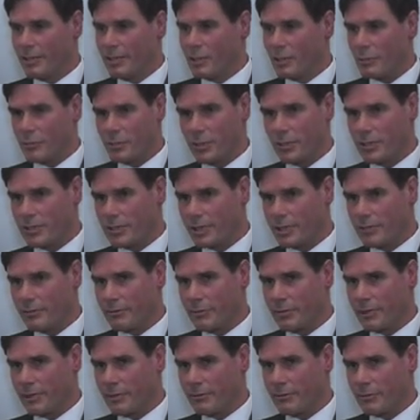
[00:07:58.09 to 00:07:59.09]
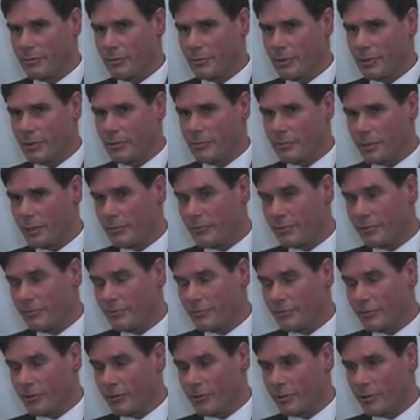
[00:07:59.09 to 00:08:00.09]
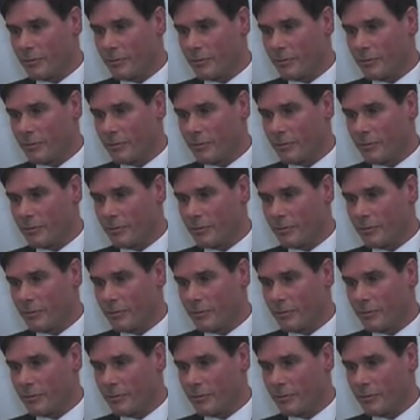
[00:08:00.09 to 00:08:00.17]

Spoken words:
The prostate will never have been a problem for